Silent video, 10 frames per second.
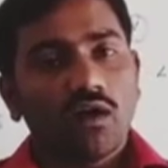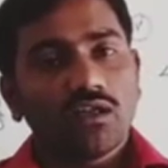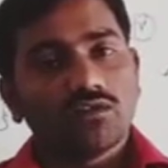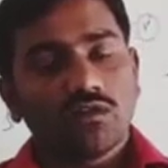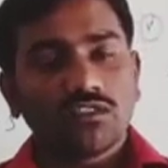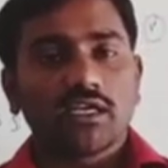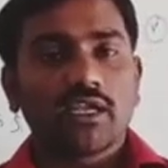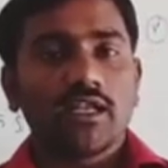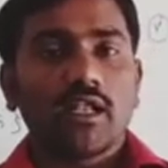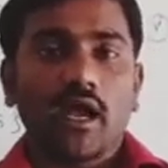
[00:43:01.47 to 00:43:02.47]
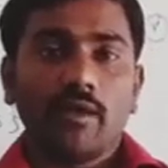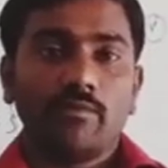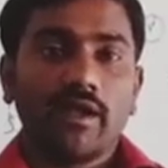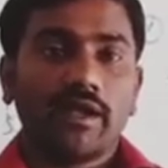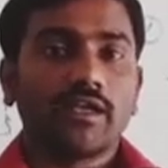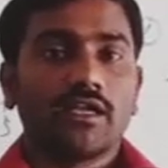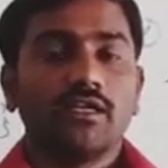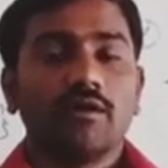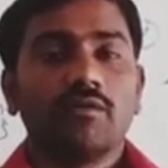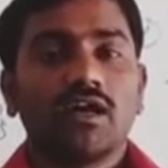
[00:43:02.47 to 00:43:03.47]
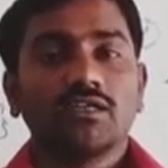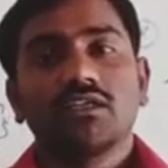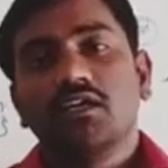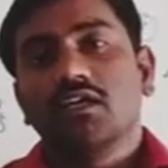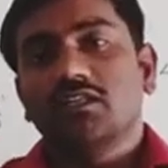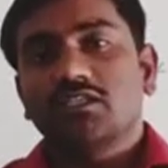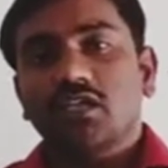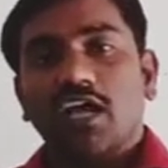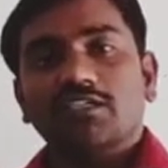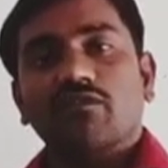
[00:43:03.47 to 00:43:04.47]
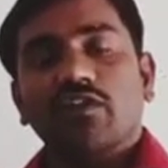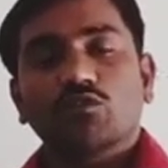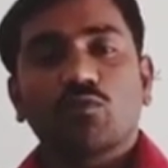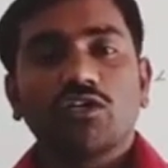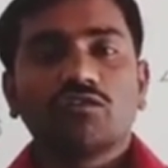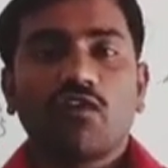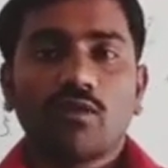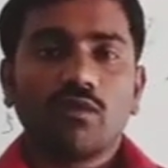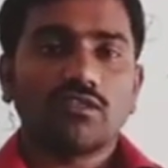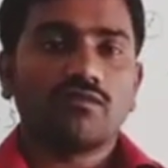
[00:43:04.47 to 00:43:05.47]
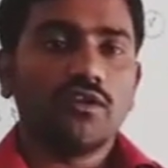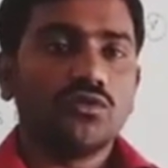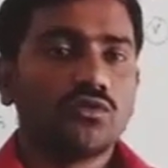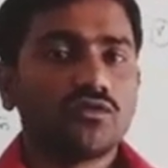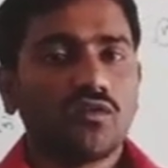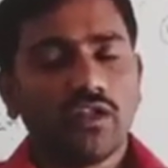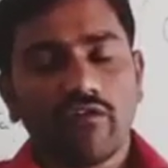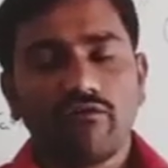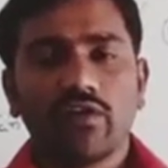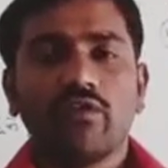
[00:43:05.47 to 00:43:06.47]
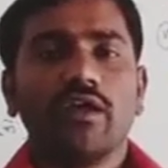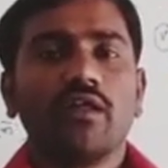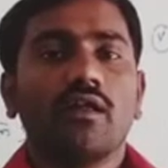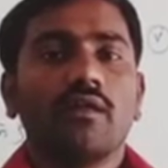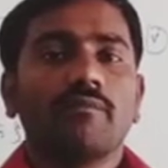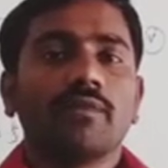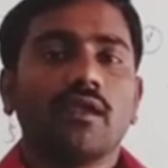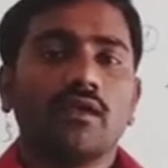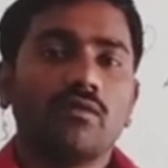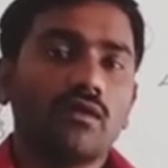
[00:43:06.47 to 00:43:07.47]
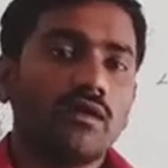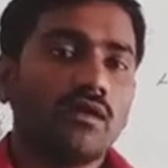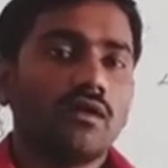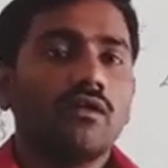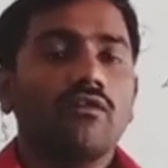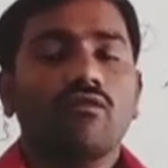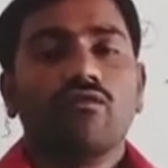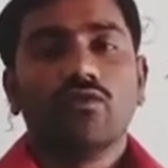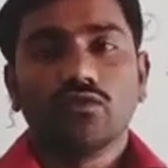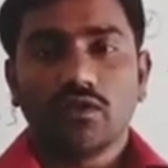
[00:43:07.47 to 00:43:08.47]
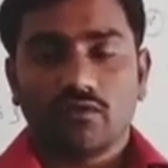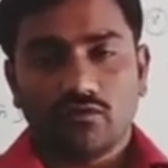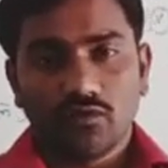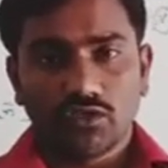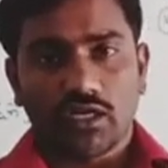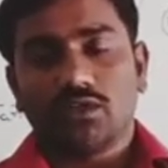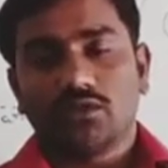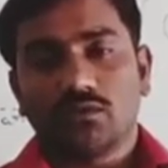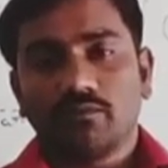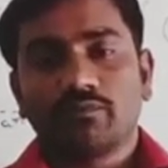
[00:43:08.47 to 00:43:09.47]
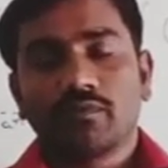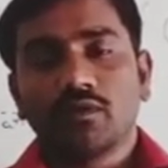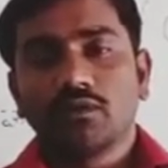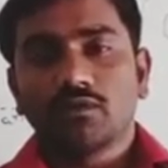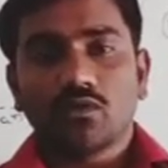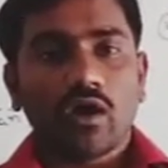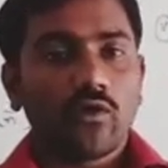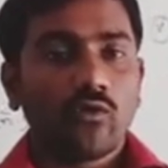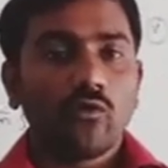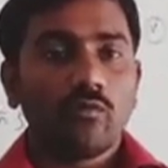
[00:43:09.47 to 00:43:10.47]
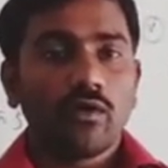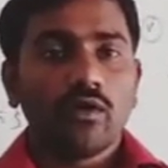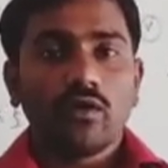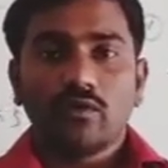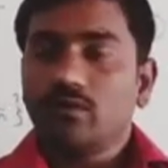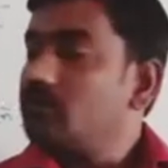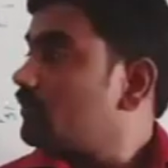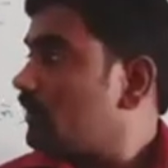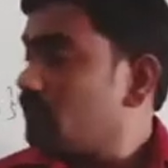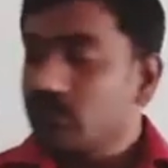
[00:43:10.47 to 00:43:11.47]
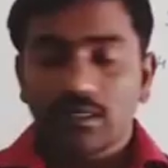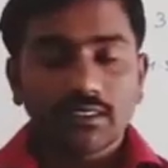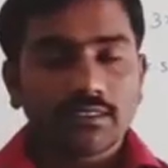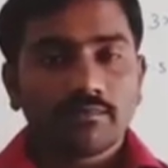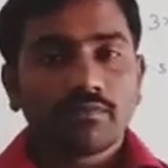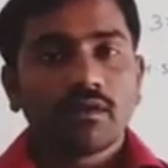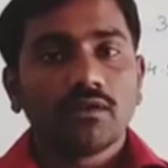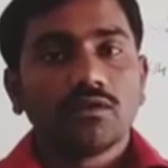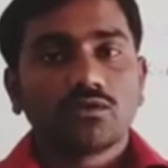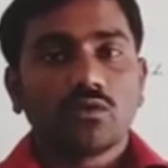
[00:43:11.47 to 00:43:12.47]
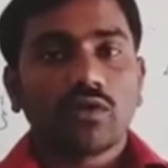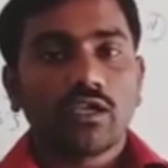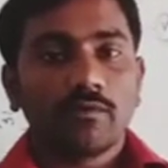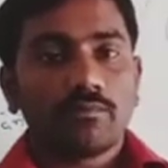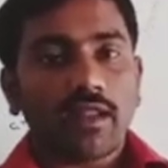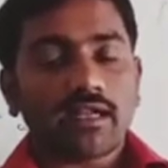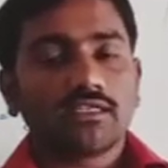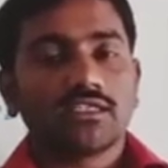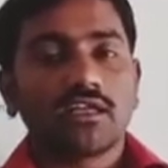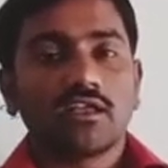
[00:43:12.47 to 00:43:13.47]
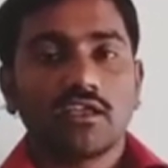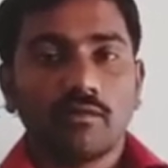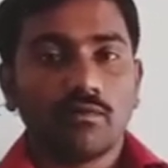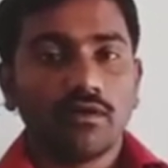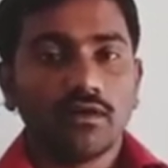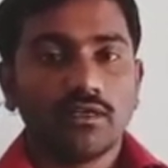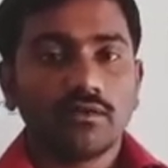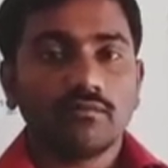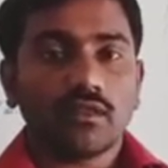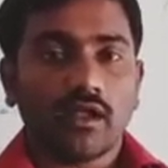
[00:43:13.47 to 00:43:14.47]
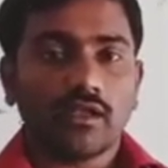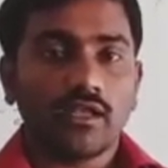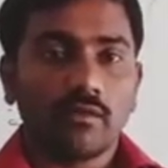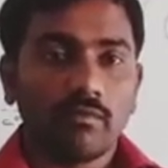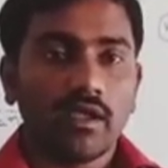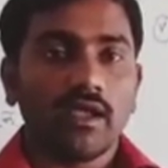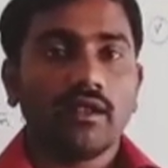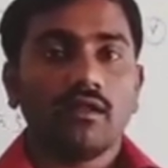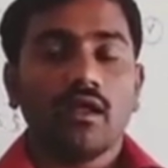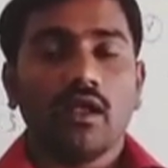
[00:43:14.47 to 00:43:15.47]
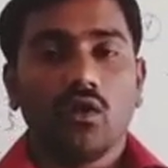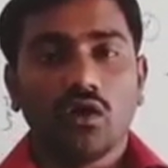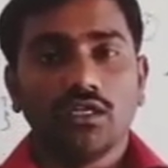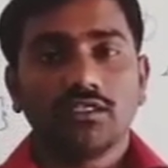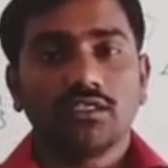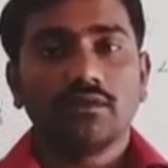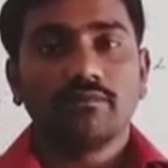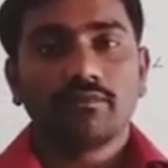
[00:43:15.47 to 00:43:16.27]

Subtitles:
once again and make it clear, because this laws of exponents formulas will be useful everywhere in your future also. So I hope you can do this. So keep practicing, keep learning and keep gain a knowledge.